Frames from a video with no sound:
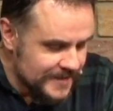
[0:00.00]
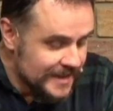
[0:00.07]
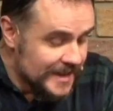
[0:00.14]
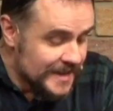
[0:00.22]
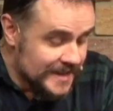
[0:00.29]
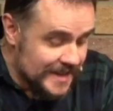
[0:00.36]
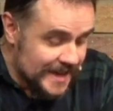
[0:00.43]

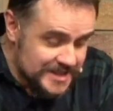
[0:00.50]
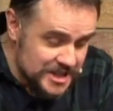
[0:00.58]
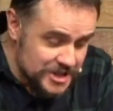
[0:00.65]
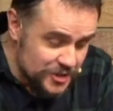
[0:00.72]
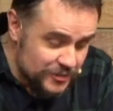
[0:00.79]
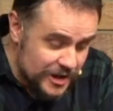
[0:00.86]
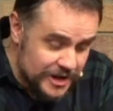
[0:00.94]
This is the
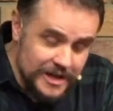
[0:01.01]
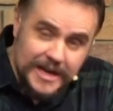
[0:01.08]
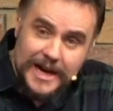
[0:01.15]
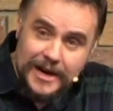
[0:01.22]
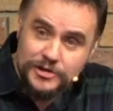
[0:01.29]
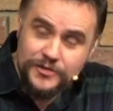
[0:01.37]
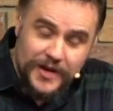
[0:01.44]
written
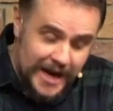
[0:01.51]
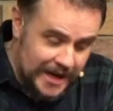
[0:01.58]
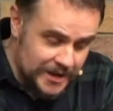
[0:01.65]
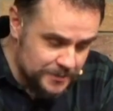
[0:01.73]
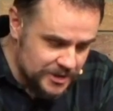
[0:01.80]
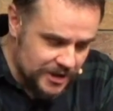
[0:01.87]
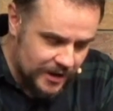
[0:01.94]
account of
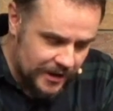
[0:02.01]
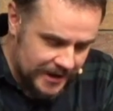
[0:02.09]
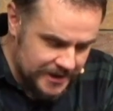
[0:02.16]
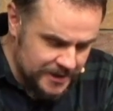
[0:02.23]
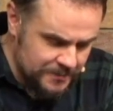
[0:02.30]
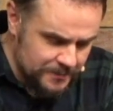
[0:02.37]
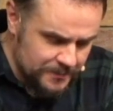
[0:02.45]
Adam's line.
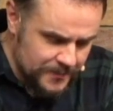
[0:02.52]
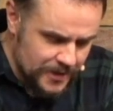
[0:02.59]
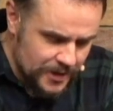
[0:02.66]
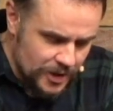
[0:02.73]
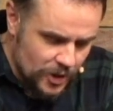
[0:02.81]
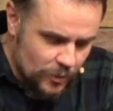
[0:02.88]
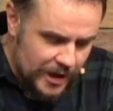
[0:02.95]

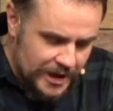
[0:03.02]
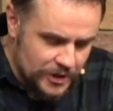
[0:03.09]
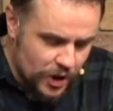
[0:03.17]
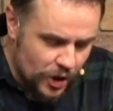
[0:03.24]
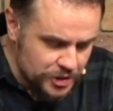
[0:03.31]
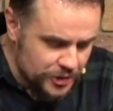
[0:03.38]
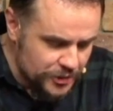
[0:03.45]
When
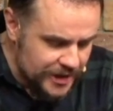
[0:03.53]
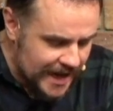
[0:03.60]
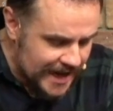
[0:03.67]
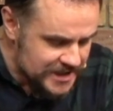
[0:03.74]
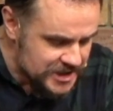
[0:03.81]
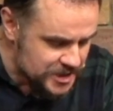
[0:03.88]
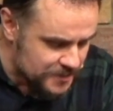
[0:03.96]
God
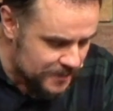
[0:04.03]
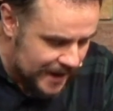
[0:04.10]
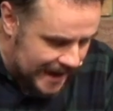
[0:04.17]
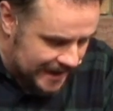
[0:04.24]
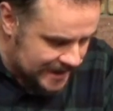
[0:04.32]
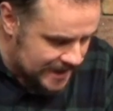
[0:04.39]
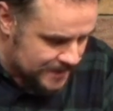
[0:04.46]
created
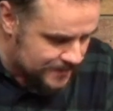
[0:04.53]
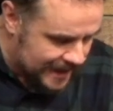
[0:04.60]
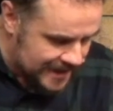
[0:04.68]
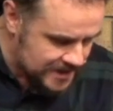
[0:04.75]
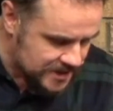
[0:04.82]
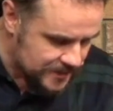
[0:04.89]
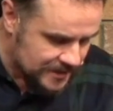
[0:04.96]
man, he made
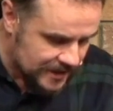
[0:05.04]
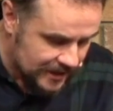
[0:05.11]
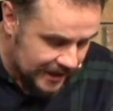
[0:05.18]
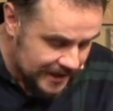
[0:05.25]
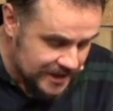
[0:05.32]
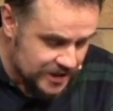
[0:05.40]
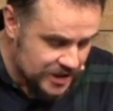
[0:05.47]
him in the
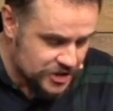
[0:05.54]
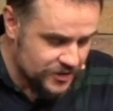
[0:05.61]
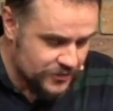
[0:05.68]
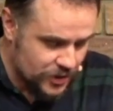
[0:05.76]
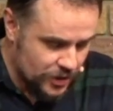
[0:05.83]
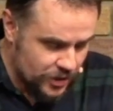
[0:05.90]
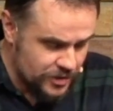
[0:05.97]
likeness of
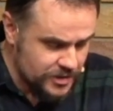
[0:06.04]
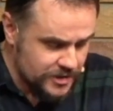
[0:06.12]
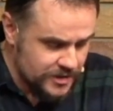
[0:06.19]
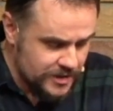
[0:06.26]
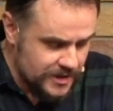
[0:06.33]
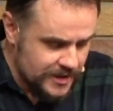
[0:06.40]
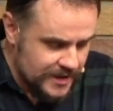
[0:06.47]
God.
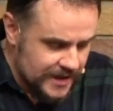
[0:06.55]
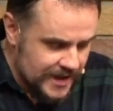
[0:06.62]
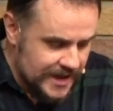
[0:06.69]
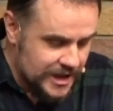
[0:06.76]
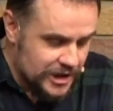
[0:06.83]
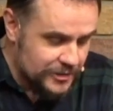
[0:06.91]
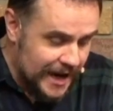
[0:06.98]
He
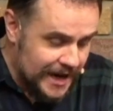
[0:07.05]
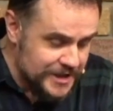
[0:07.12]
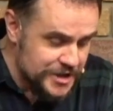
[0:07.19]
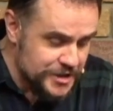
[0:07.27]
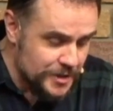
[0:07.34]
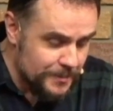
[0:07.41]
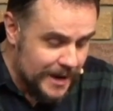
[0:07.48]
created
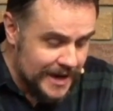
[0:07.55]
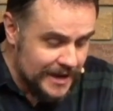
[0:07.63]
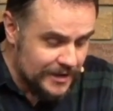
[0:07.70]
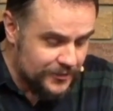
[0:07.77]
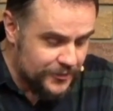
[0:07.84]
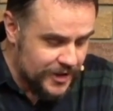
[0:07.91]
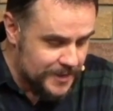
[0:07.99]
the male and
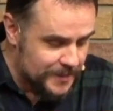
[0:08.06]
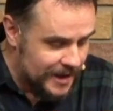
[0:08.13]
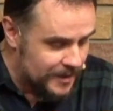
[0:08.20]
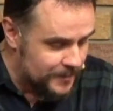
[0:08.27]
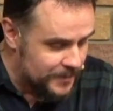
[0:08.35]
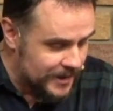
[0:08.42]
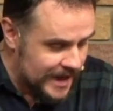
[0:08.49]
female and
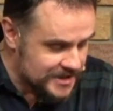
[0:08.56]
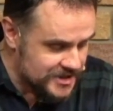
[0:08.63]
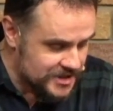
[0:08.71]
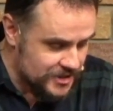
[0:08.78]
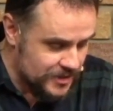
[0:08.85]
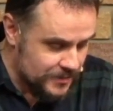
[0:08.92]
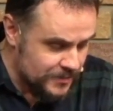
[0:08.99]
blessed
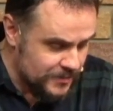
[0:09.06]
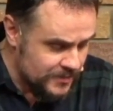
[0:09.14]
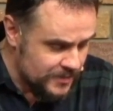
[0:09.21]
them.